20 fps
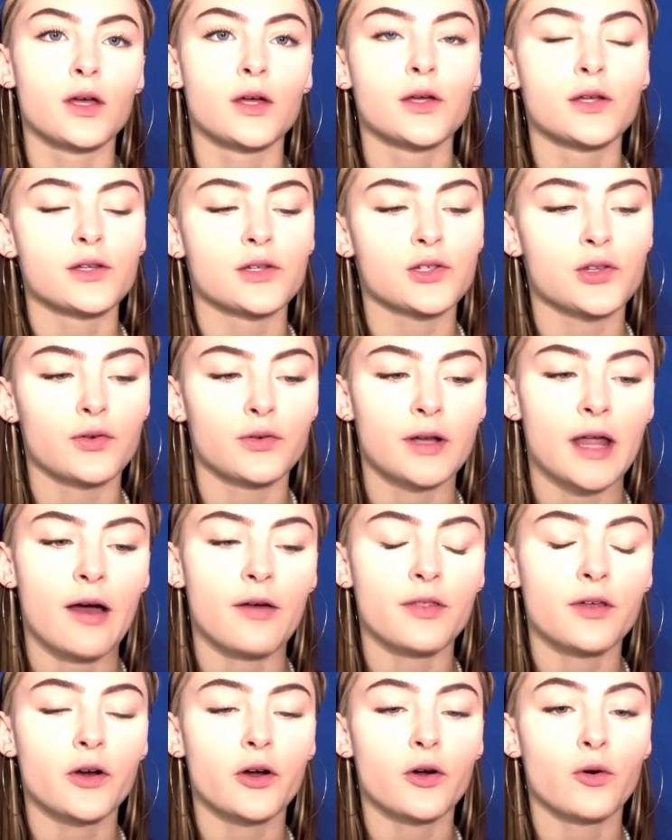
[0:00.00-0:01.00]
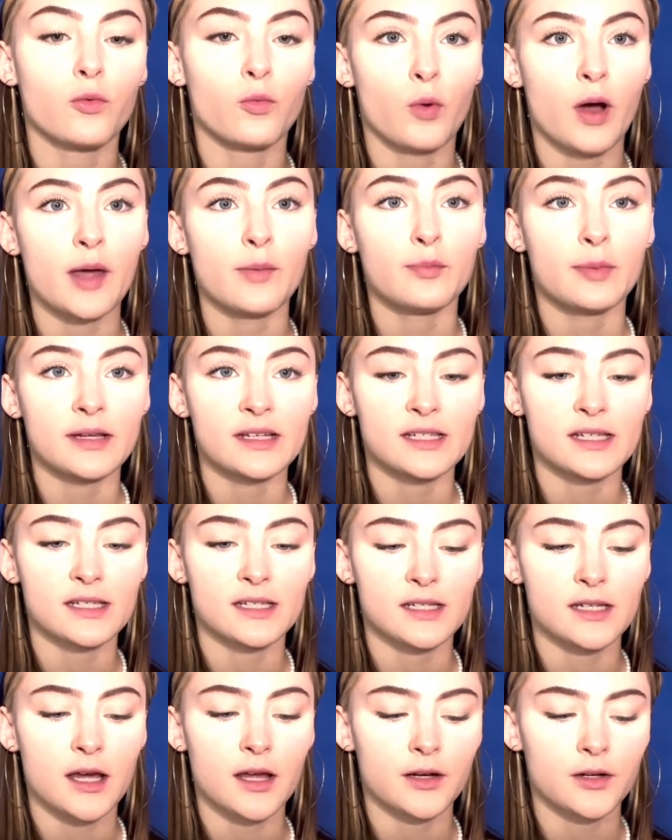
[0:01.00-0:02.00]
So now that our wet base is
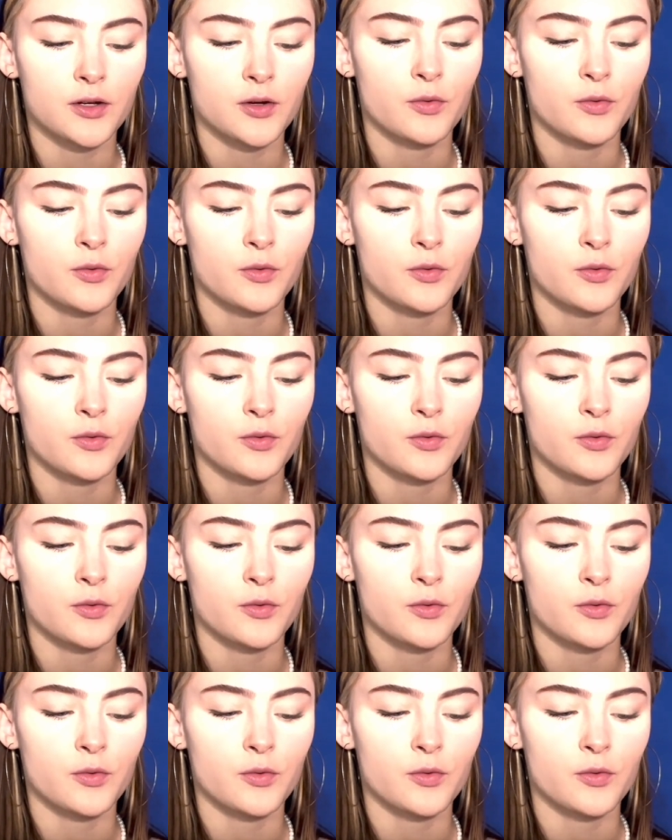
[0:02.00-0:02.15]
done,